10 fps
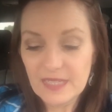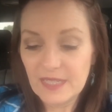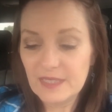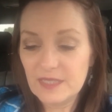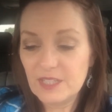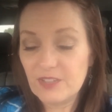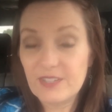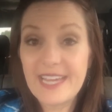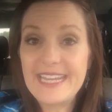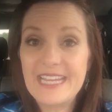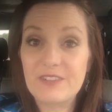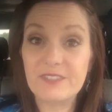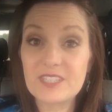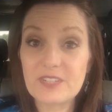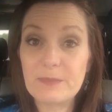and you're not a
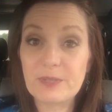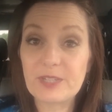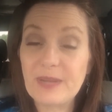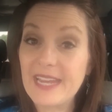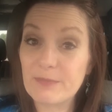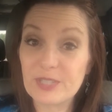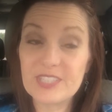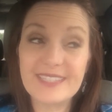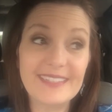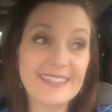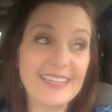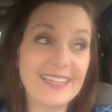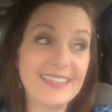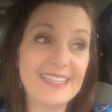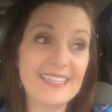fixer-upper kind of person,
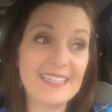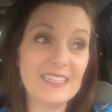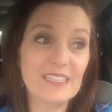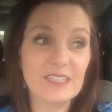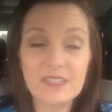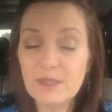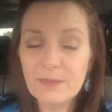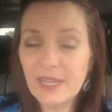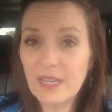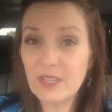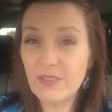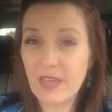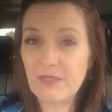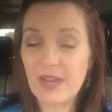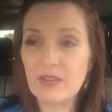then you might not go
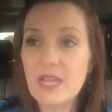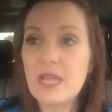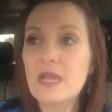that route